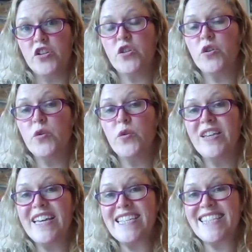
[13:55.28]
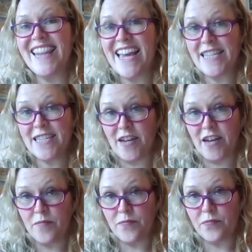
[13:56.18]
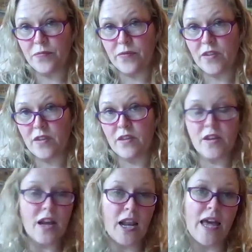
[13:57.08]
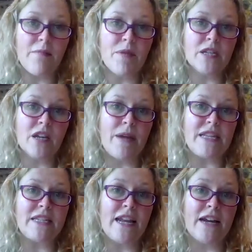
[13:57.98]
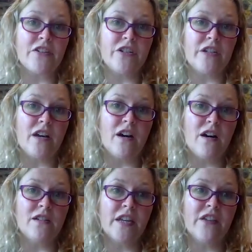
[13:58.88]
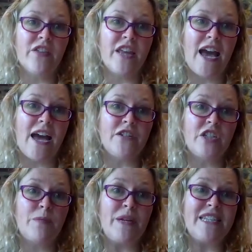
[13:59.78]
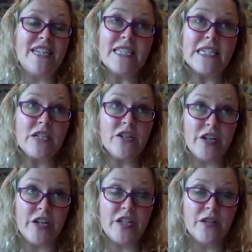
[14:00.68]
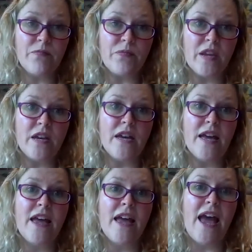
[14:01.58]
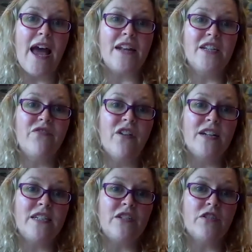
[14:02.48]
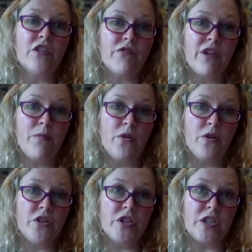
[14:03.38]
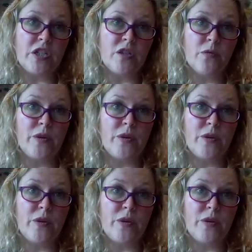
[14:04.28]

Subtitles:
2 years later, the claimant commenced an action asking for the ashes to be disinterred and divided into 3 portions,